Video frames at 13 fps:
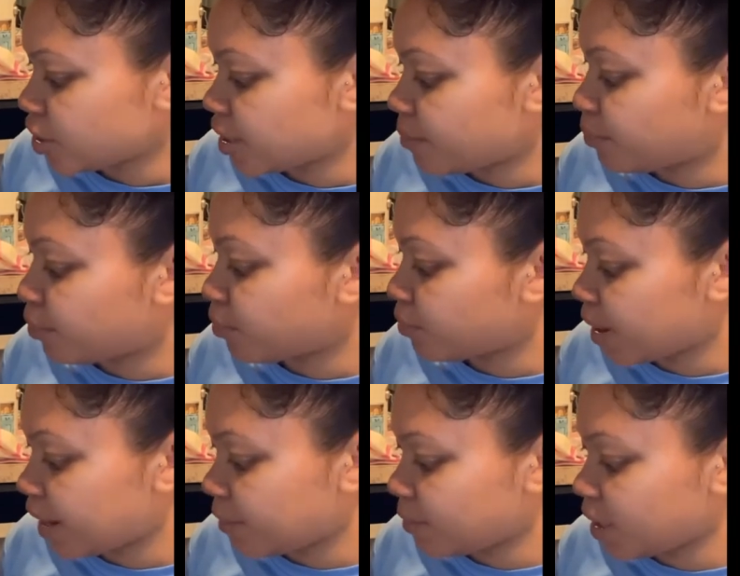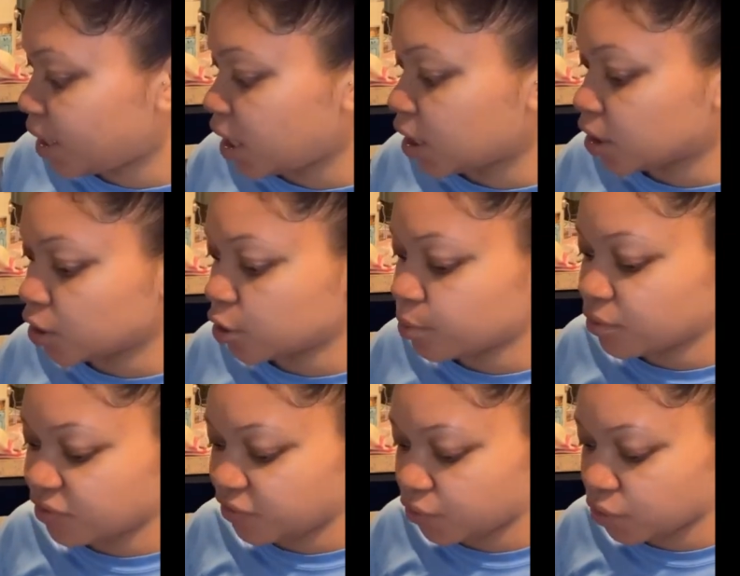priming a little
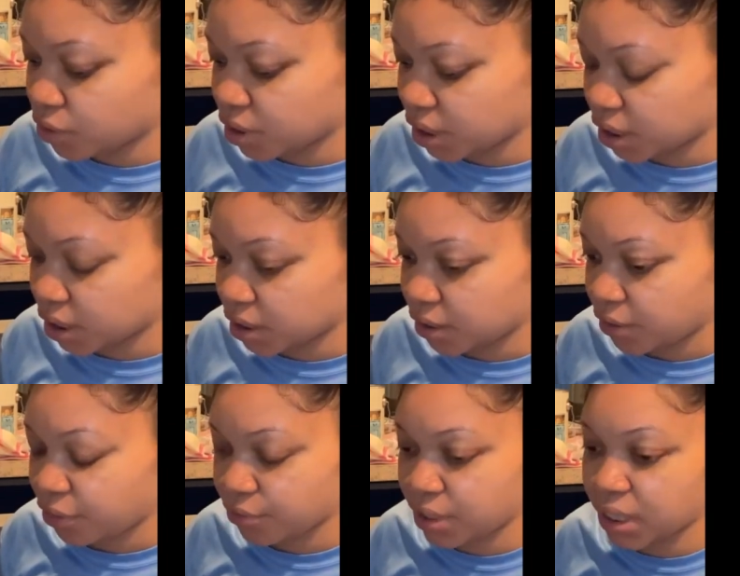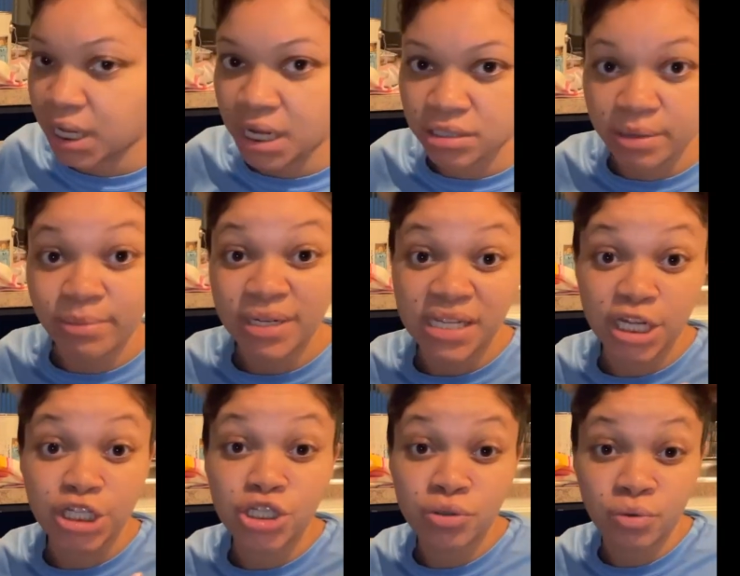before 3 o'clock, so I'm gonna say
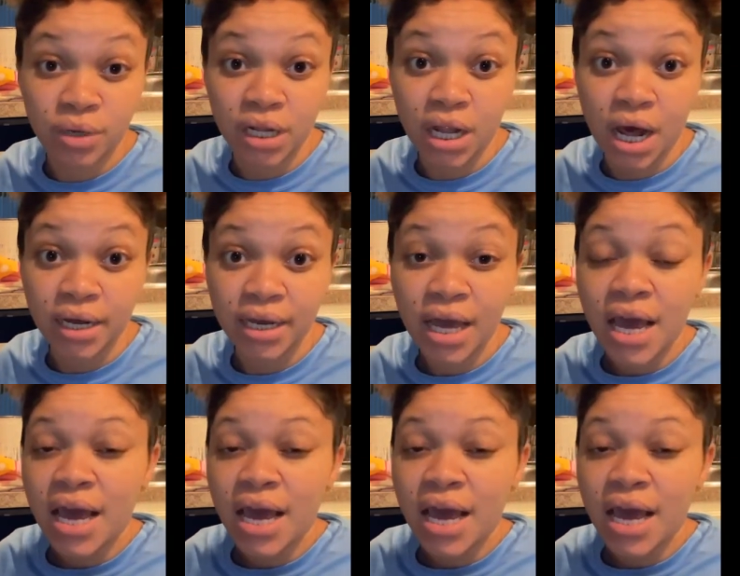2 o'clock.